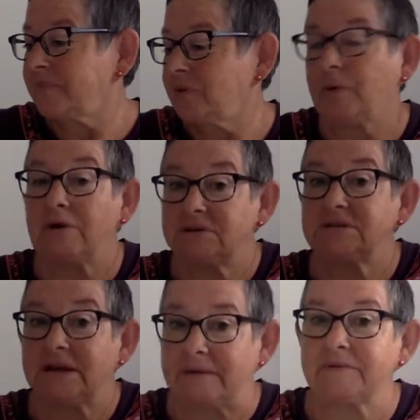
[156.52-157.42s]
where it
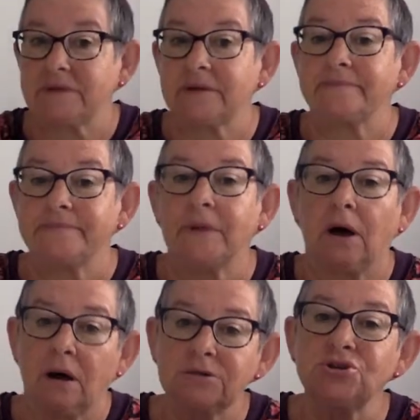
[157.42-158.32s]
said everything.
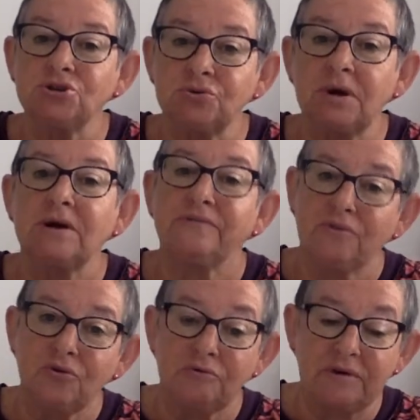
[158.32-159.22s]
I'll do a
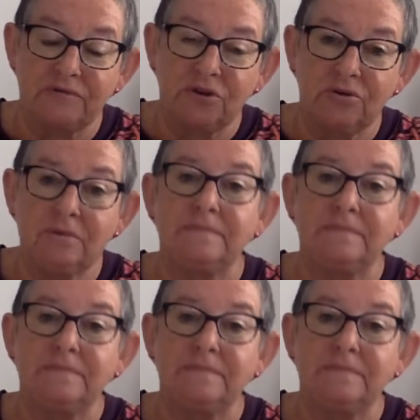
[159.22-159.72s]
full review